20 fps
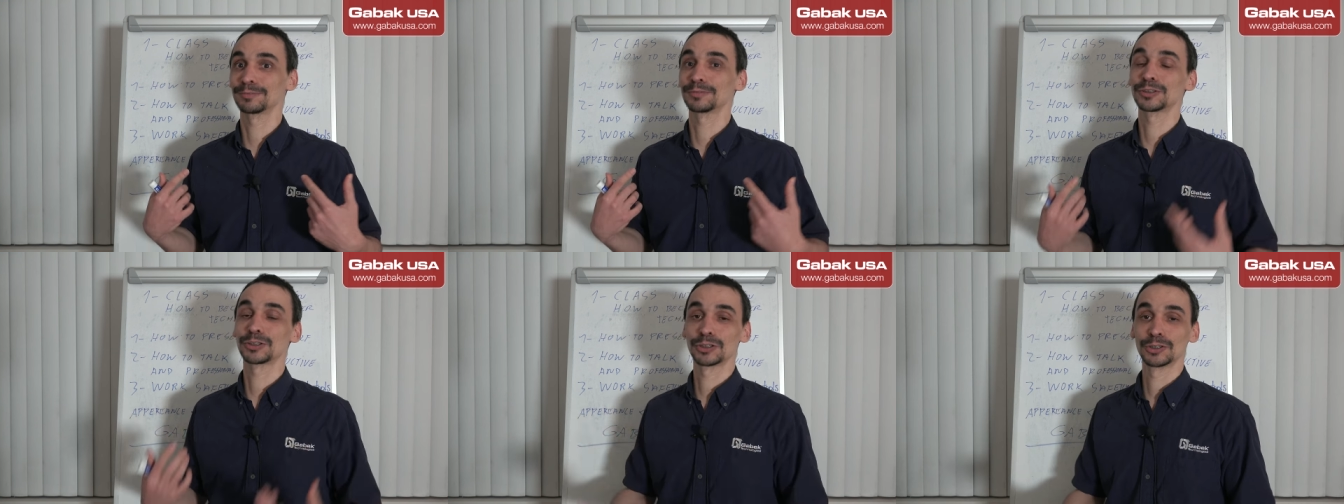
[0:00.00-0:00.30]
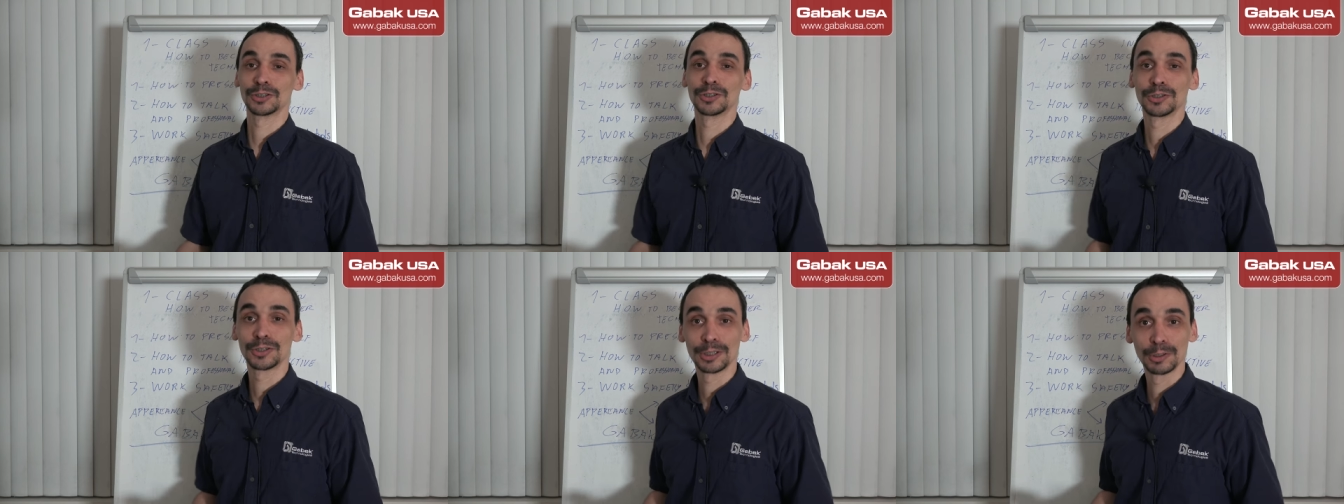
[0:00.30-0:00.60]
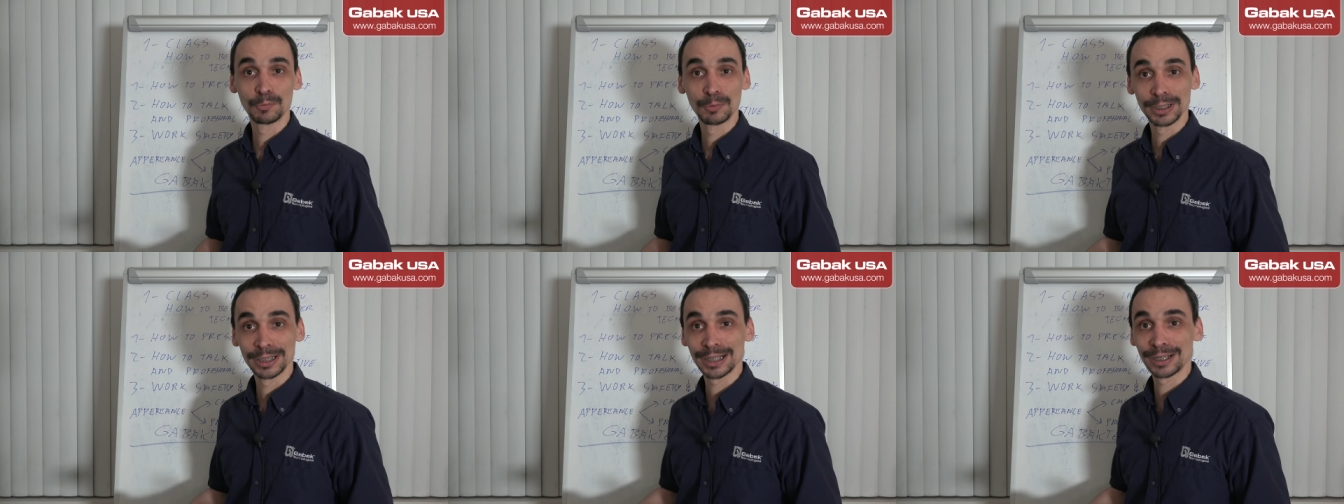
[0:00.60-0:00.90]
so they
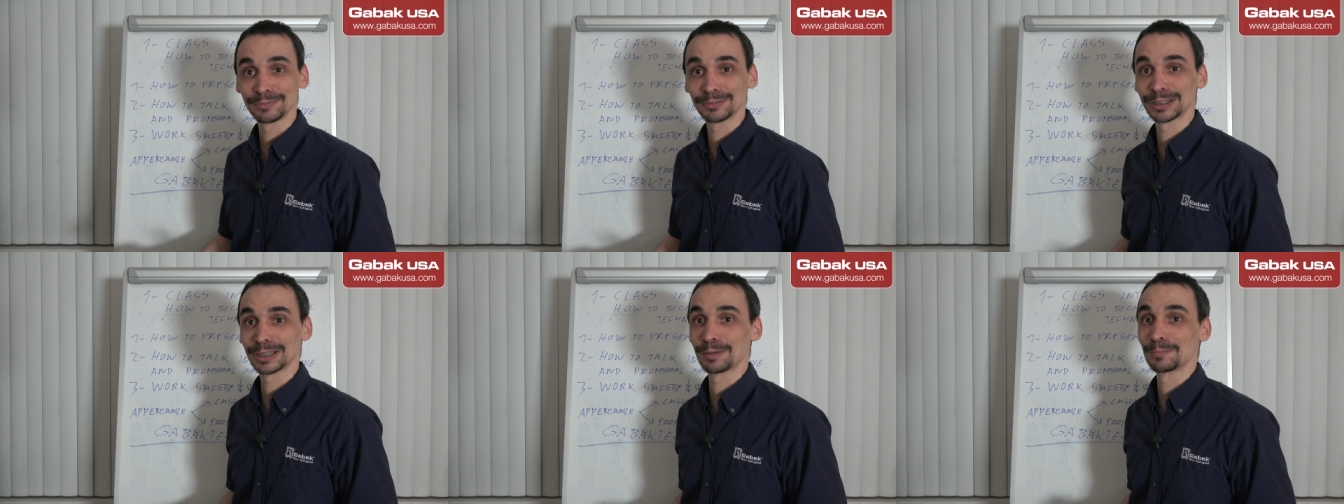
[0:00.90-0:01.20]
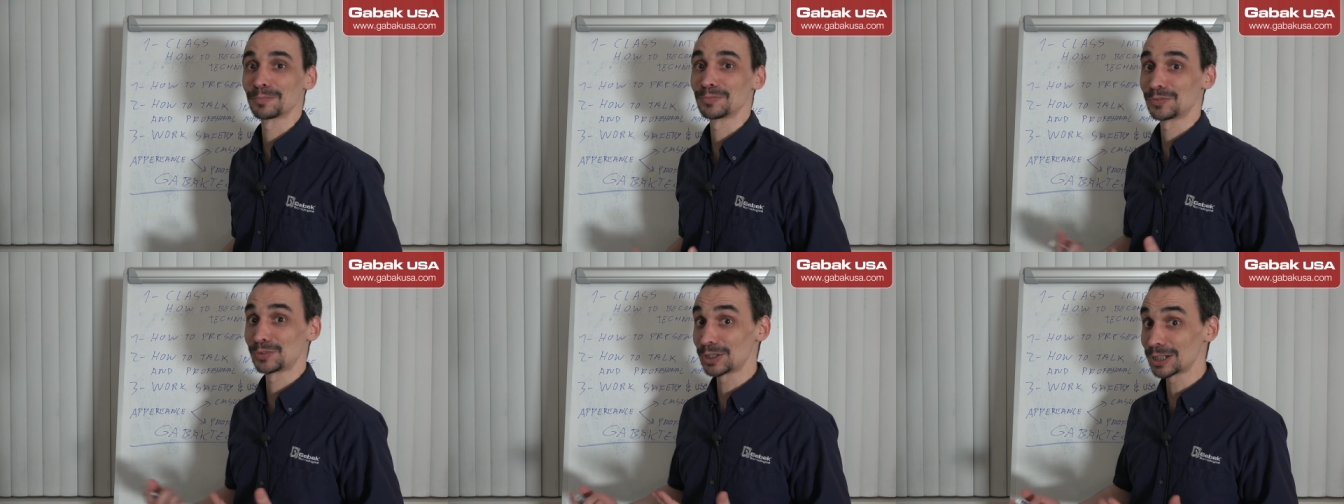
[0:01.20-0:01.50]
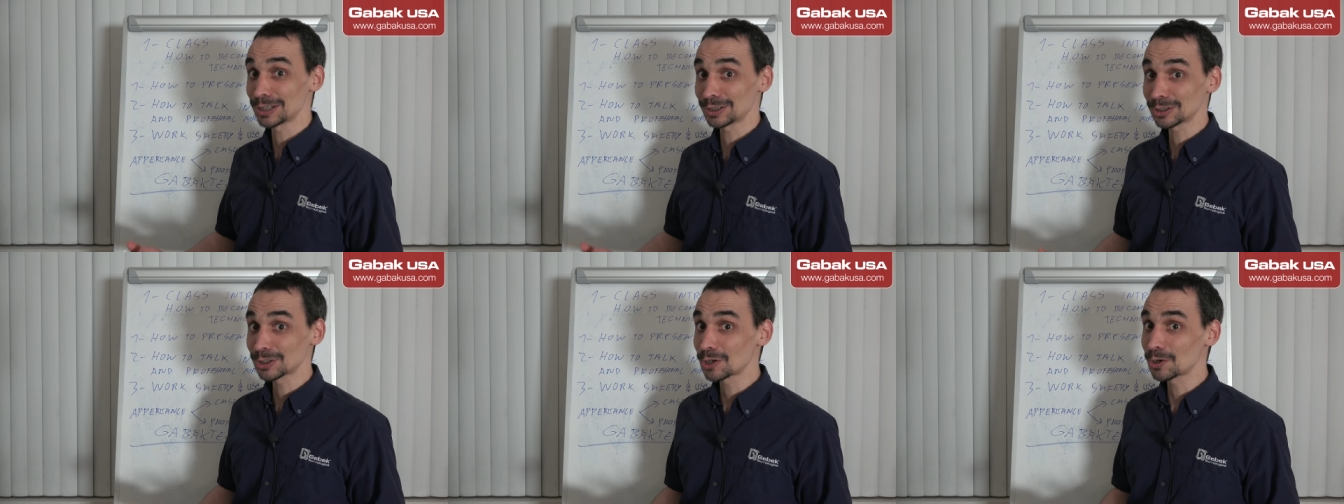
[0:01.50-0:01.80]
will have some
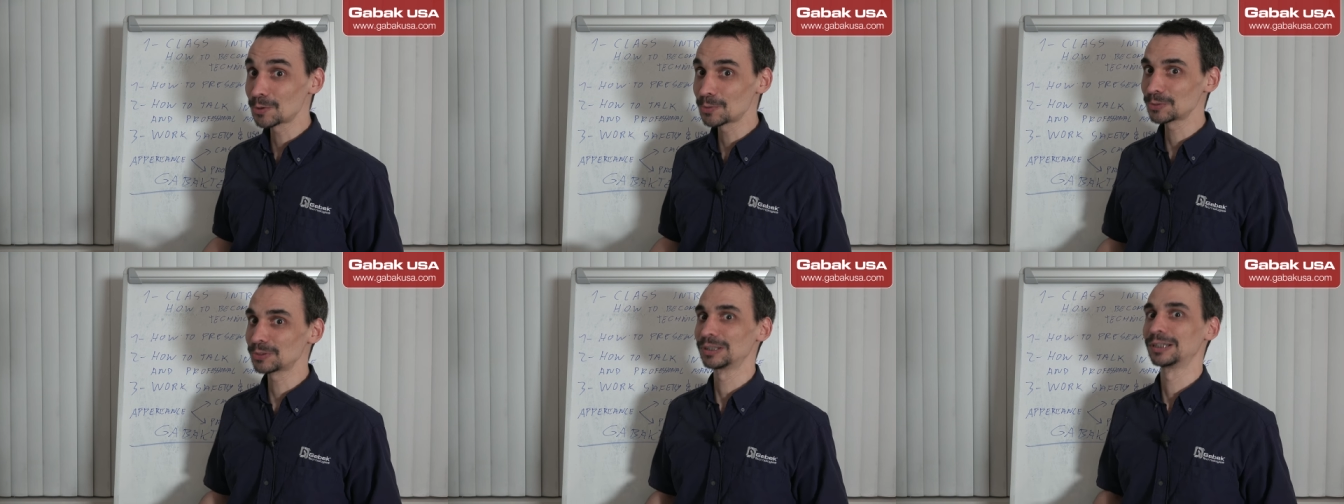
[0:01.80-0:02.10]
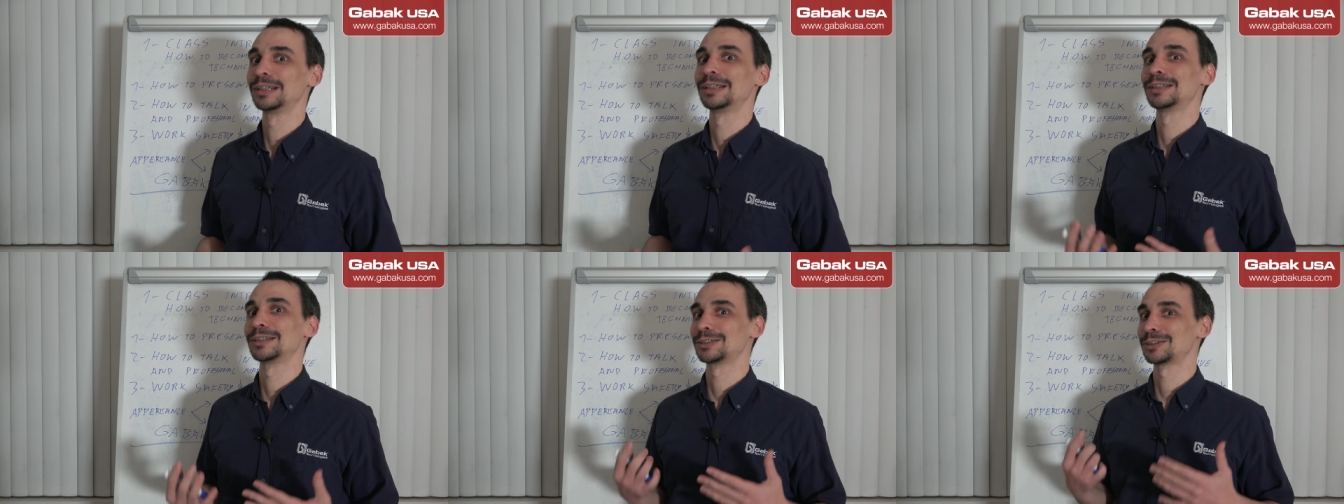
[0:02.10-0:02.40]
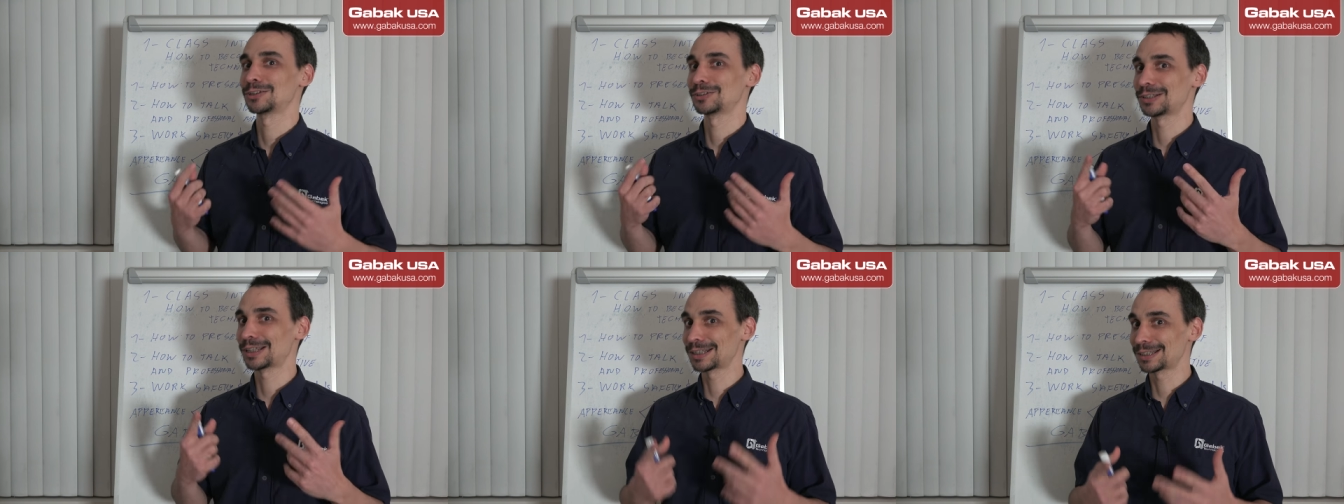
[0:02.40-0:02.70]
dress code,
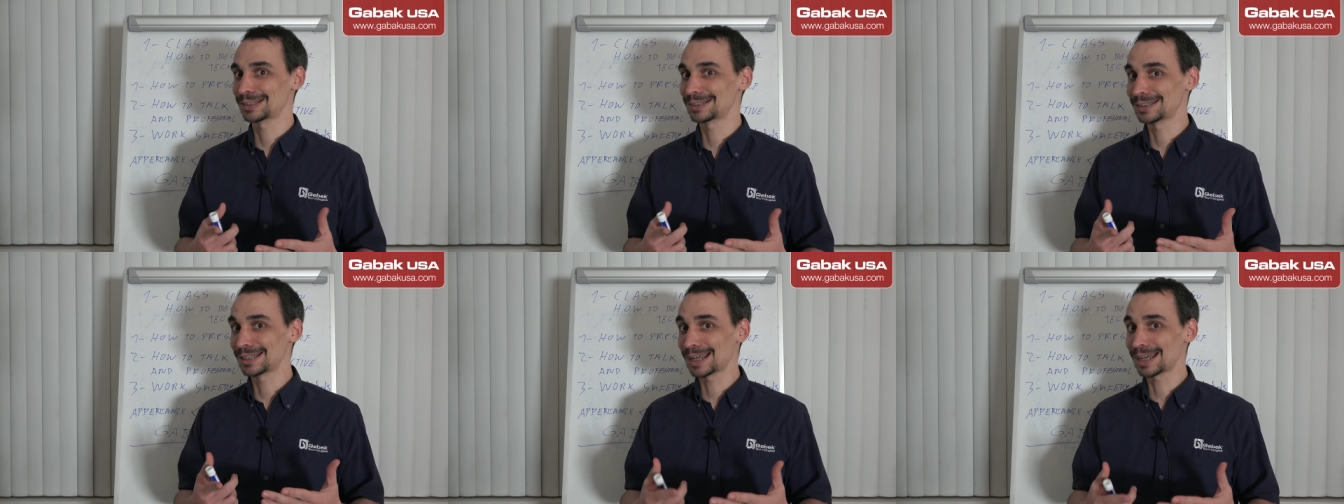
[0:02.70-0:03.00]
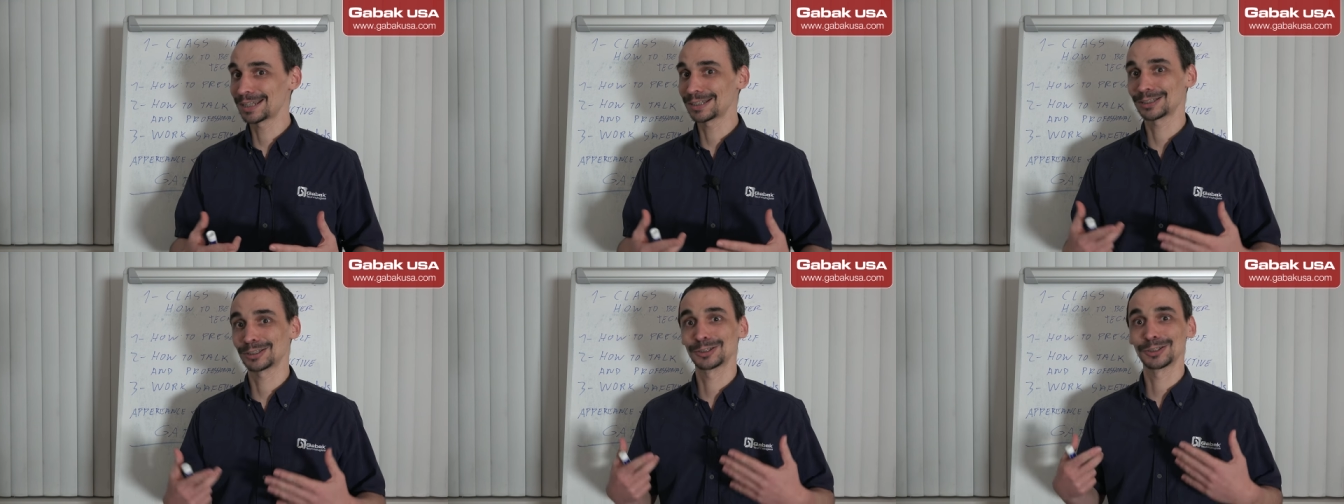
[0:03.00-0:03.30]
so that is nice.